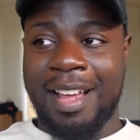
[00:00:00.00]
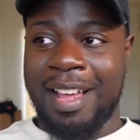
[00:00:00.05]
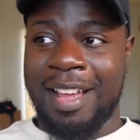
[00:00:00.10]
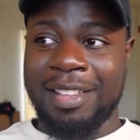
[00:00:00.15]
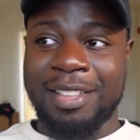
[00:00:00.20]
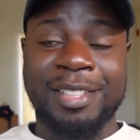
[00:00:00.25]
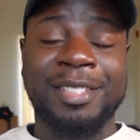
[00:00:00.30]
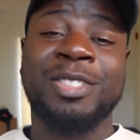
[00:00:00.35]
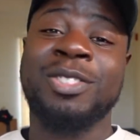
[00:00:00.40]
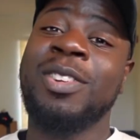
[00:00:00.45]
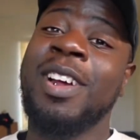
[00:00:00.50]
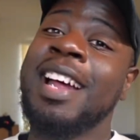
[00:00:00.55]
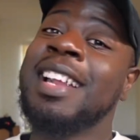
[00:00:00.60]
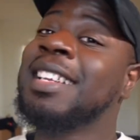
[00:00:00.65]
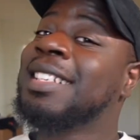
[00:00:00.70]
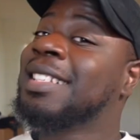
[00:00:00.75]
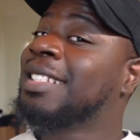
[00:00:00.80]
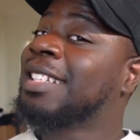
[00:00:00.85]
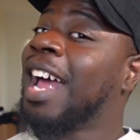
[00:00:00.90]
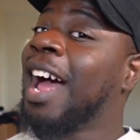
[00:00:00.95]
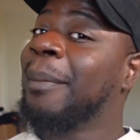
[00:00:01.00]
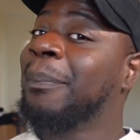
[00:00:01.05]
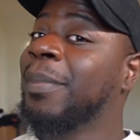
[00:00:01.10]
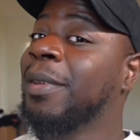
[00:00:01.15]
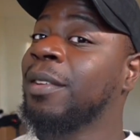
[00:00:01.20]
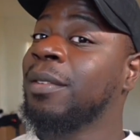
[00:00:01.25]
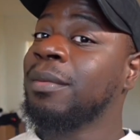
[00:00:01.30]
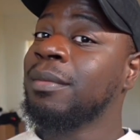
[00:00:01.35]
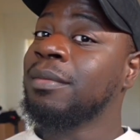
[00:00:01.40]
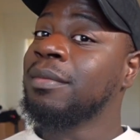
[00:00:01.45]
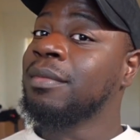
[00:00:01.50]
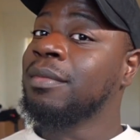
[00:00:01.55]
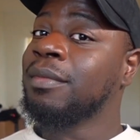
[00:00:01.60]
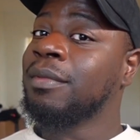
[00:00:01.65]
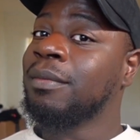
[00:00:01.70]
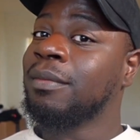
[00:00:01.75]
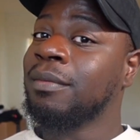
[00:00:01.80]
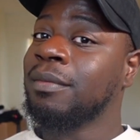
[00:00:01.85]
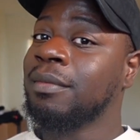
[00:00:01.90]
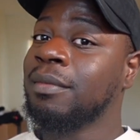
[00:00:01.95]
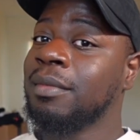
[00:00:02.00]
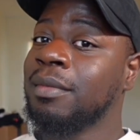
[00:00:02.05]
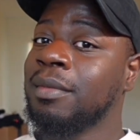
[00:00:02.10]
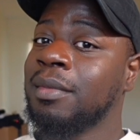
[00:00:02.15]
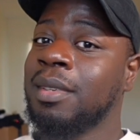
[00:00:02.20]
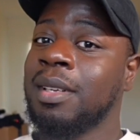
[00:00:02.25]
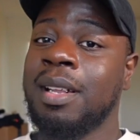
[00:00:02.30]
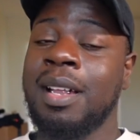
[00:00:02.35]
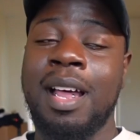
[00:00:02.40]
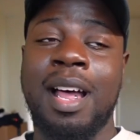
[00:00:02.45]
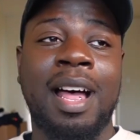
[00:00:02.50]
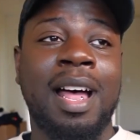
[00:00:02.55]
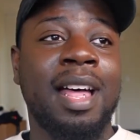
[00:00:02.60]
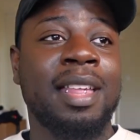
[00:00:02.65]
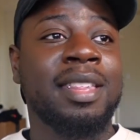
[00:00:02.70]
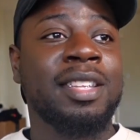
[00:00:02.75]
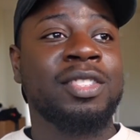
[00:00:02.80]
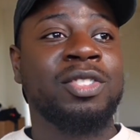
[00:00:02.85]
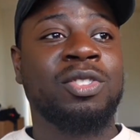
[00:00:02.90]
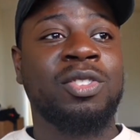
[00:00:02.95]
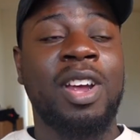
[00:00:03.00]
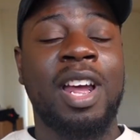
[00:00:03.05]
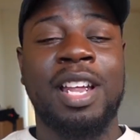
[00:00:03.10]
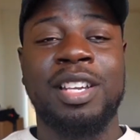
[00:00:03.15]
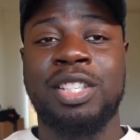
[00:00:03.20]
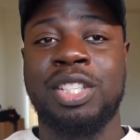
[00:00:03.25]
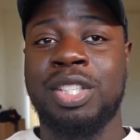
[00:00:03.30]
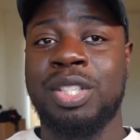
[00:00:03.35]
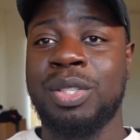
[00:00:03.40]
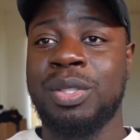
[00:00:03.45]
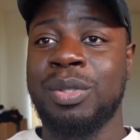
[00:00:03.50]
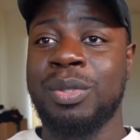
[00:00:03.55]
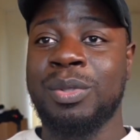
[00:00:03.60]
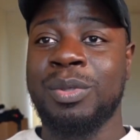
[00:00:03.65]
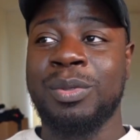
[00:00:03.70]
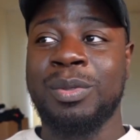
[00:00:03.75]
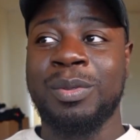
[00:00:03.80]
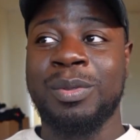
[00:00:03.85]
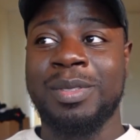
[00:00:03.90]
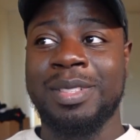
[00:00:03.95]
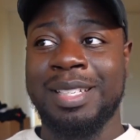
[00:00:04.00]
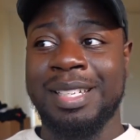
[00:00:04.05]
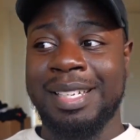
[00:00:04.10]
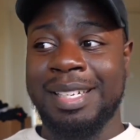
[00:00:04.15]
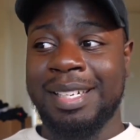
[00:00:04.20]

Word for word: Others try to stop you. Others try to